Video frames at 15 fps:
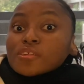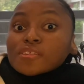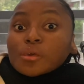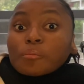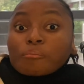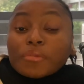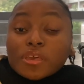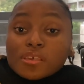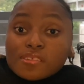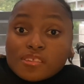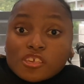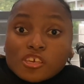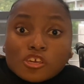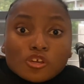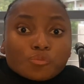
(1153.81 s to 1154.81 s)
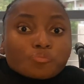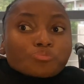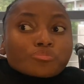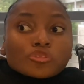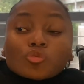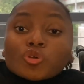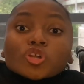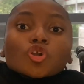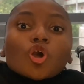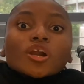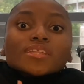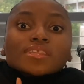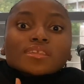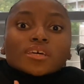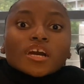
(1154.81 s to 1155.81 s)
is amazing. We
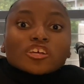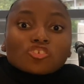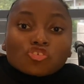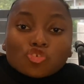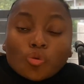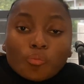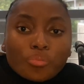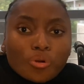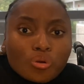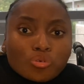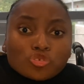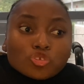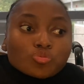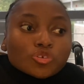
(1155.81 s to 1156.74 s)
can't touch your bones.